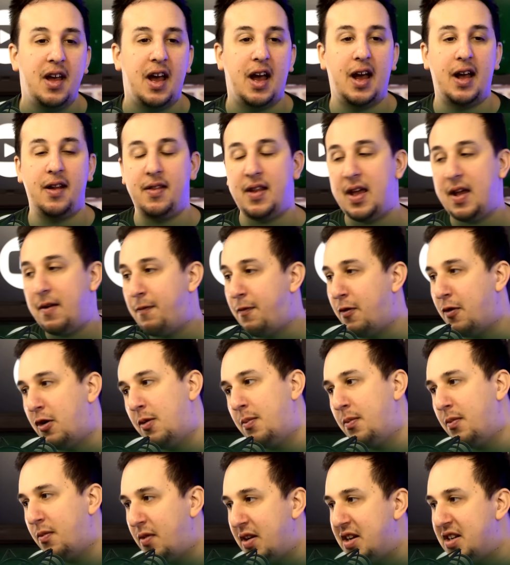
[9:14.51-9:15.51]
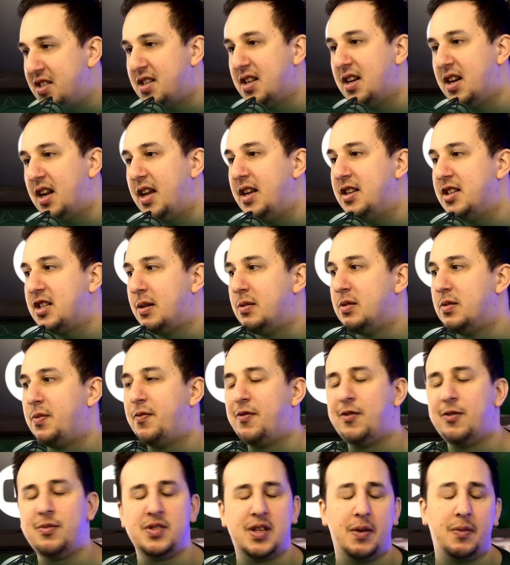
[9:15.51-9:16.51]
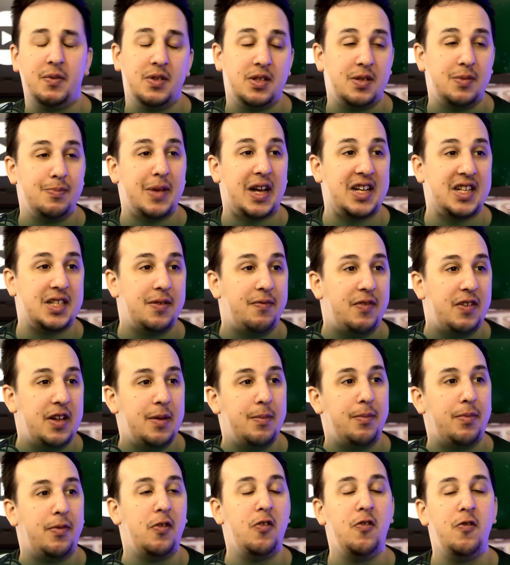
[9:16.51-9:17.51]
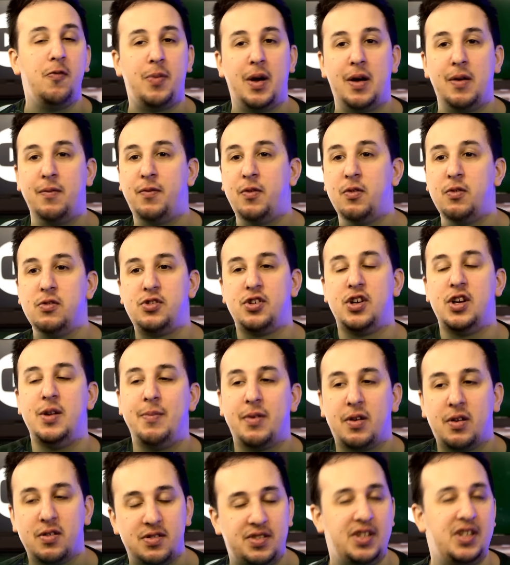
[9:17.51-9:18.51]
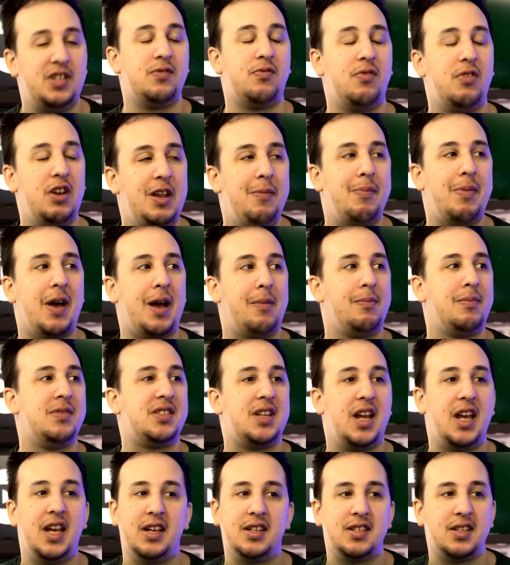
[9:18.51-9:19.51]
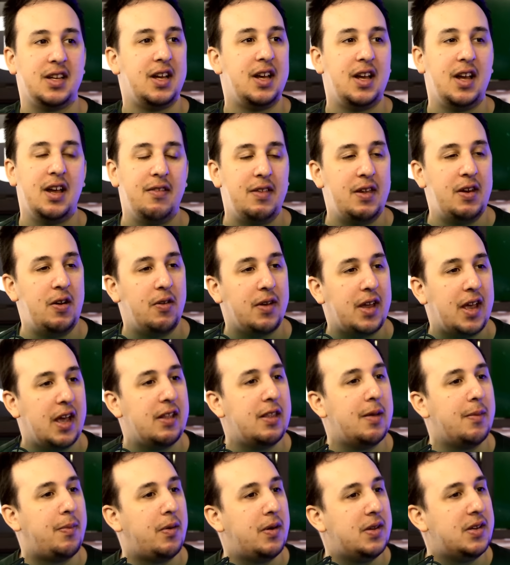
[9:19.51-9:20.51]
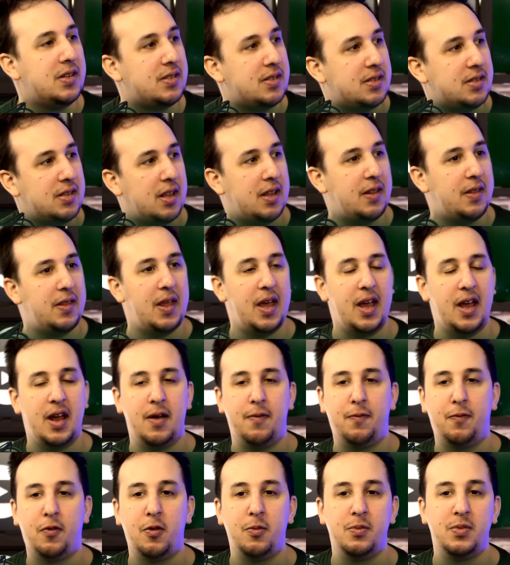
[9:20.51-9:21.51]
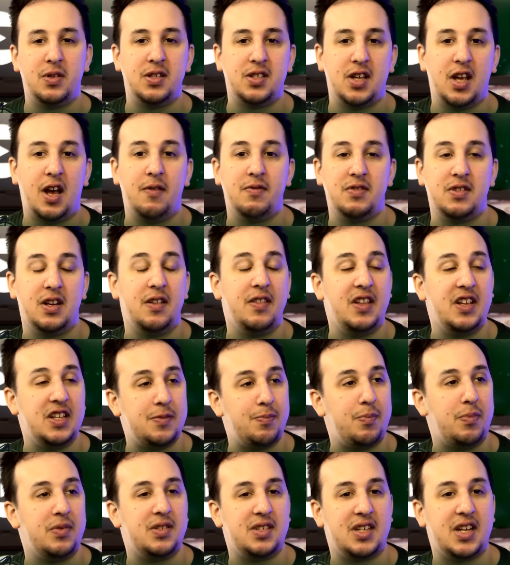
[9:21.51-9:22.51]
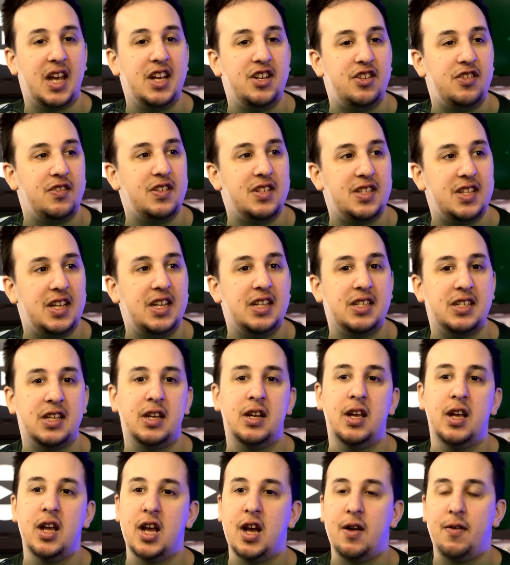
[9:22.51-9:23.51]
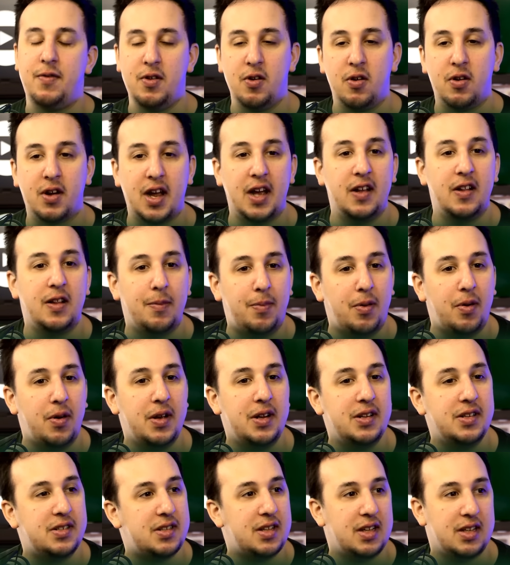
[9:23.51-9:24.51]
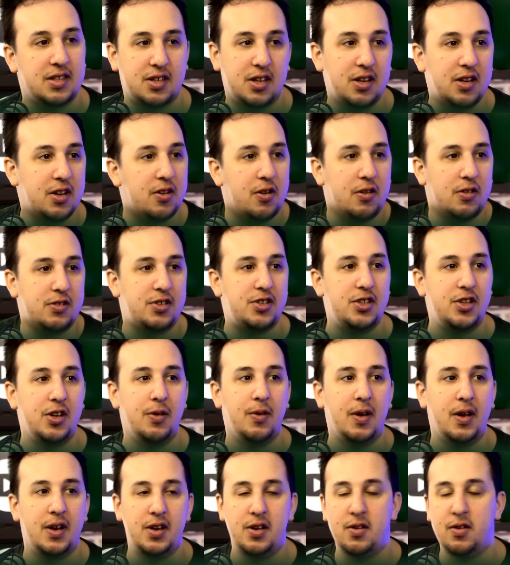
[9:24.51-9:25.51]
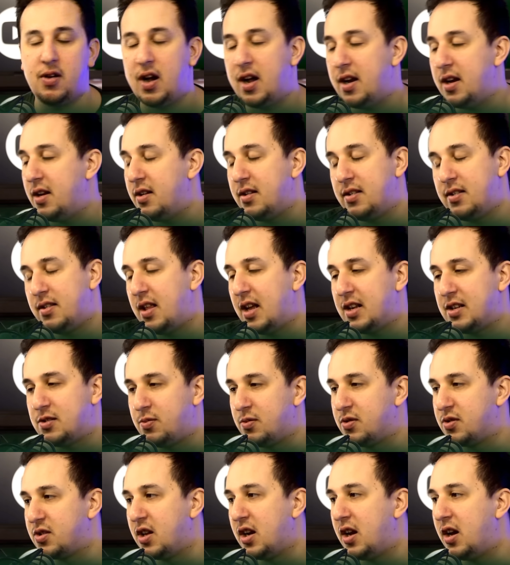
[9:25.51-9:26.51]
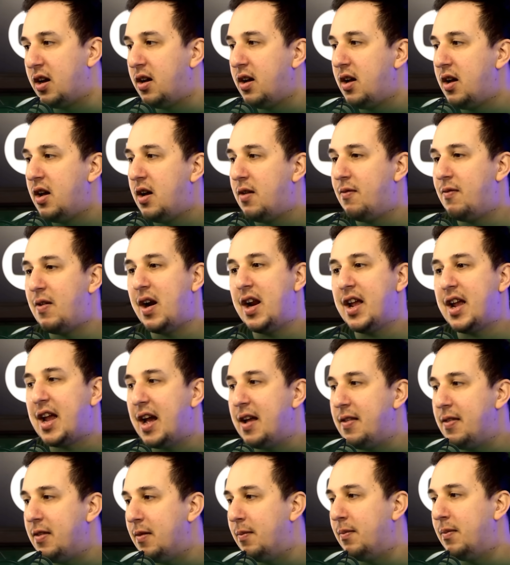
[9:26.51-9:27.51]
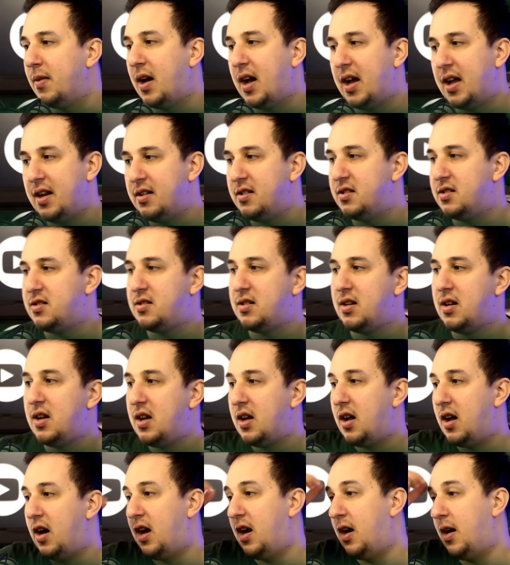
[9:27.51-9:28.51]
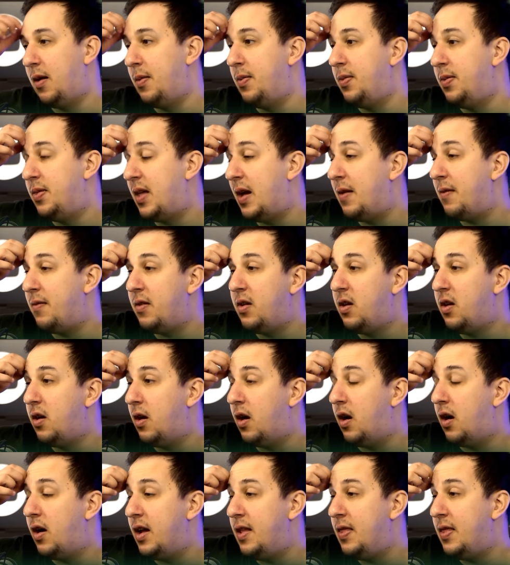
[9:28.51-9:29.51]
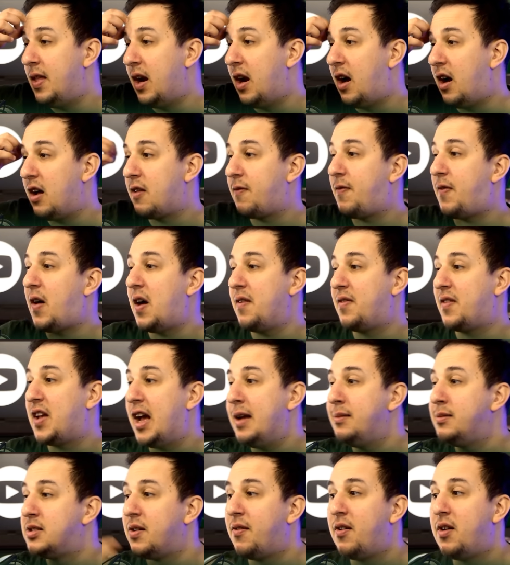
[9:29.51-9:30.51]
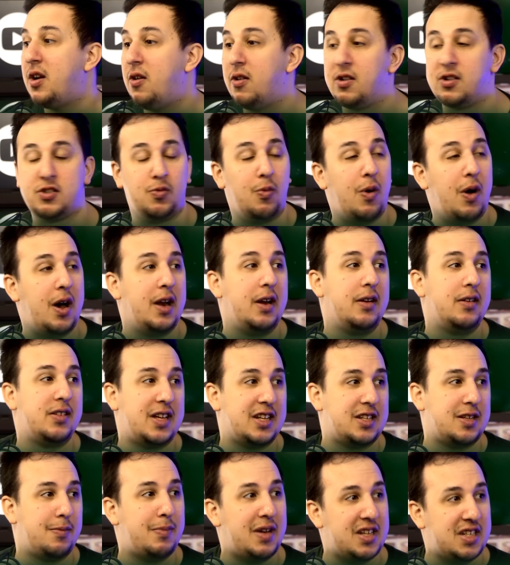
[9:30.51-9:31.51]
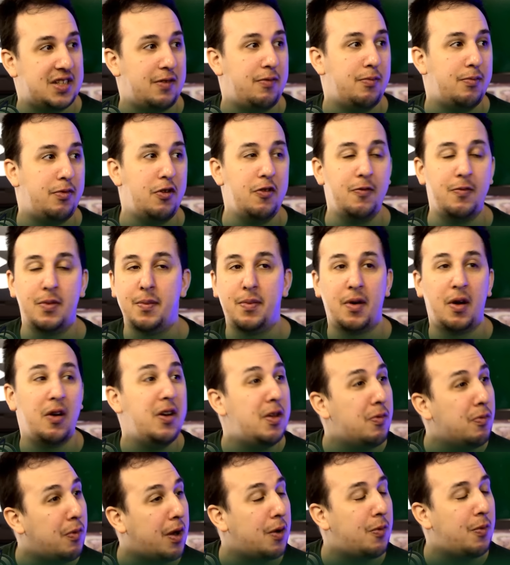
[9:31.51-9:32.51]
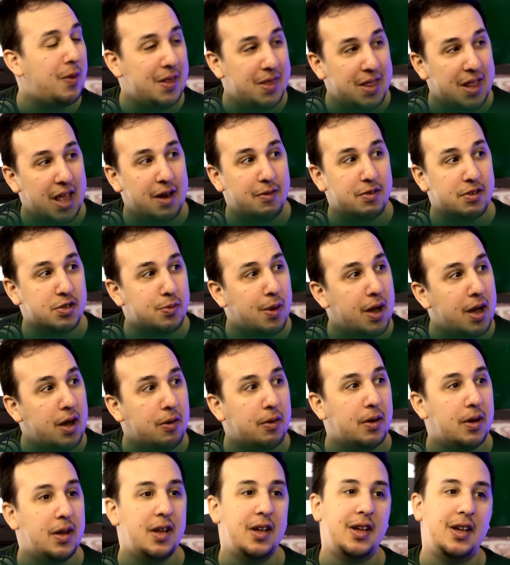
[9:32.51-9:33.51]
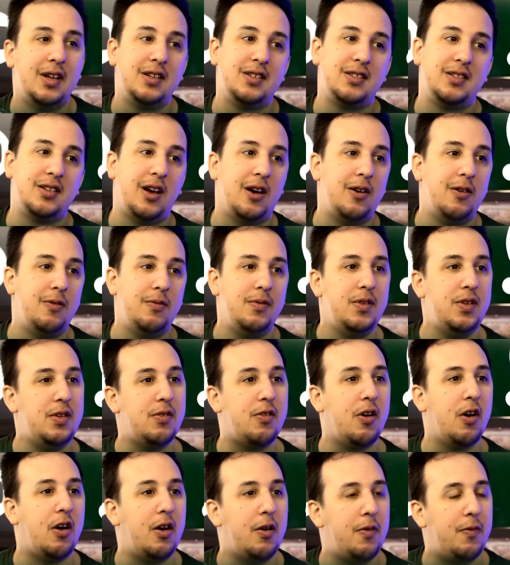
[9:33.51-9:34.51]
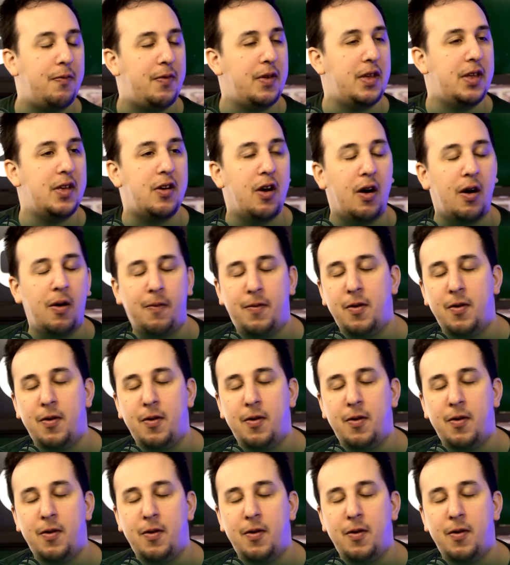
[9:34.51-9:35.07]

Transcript: And their form recently, in terms of performance level, was massively improved. But unfortunately, because he's really bad mistakes, they're not getting the points that their form deserves. And at this stage of the season, if you're not getting the points, it's going to cost you, and you and that's what's going to relegate them. And uh, they look in the last five games, they've only lost one, so that's a massive improvement. But only one win there as well. Yeah. So you got you got